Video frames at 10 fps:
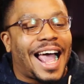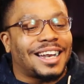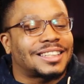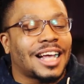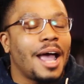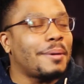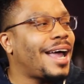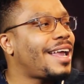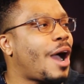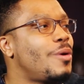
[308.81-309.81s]
Like, at the time,
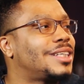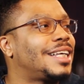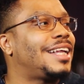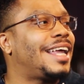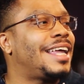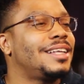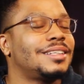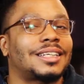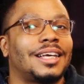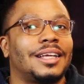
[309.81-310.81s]
I wasn't
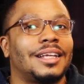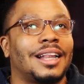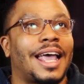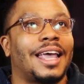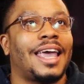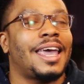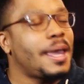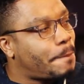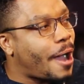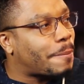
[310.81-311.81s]
into, like,
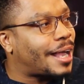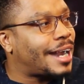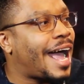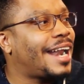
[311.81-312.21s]
hip-hop like that.